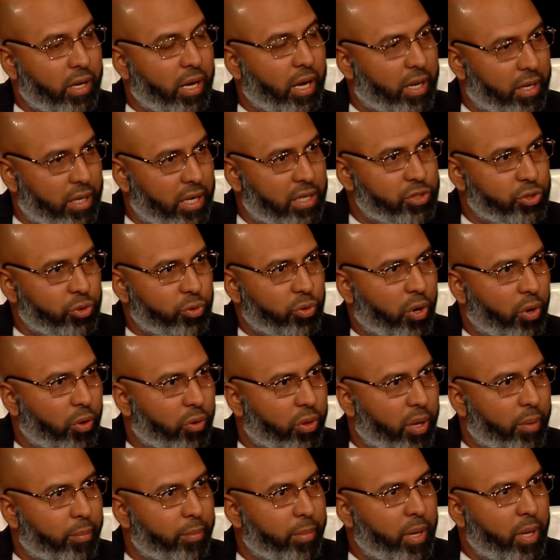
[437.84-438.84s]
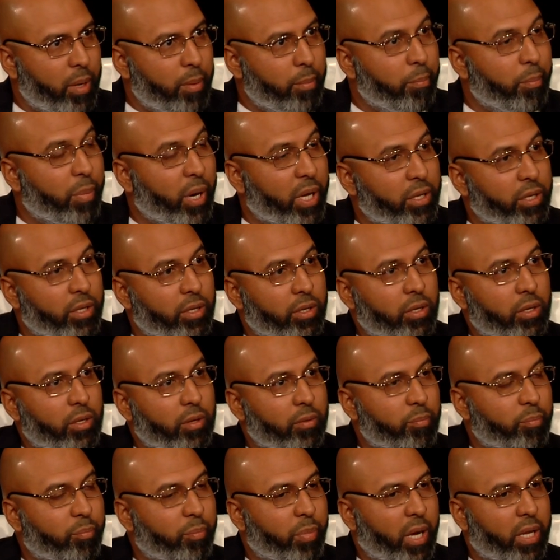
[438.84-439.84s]
unless you know them. But
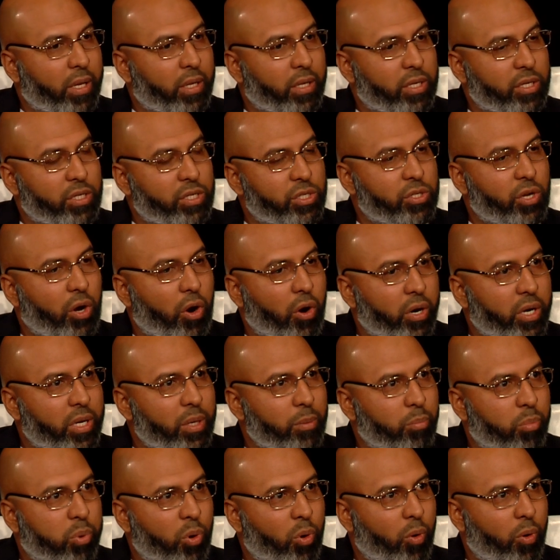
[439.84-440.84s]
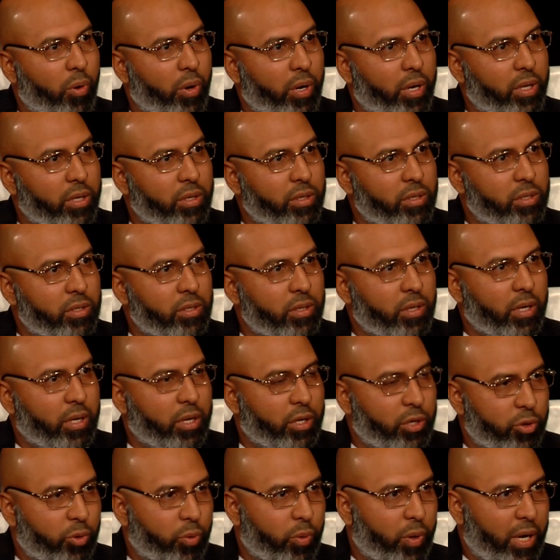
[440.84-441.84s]
the starting point
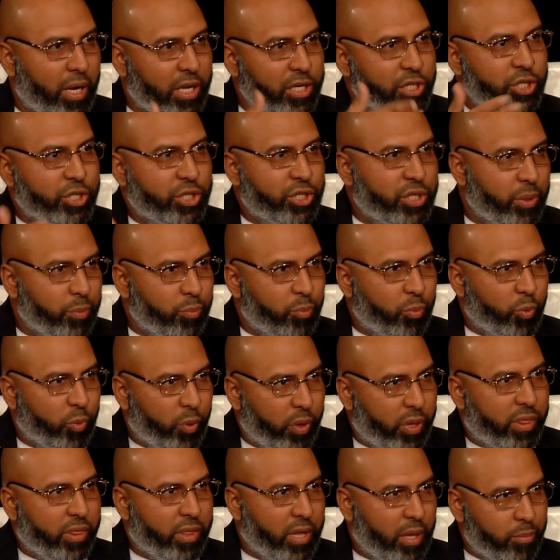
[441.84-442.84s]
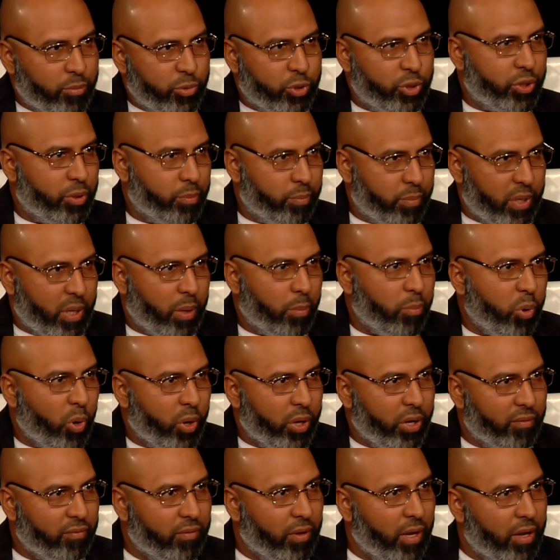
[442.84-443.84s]
in your relationship with them should be a point of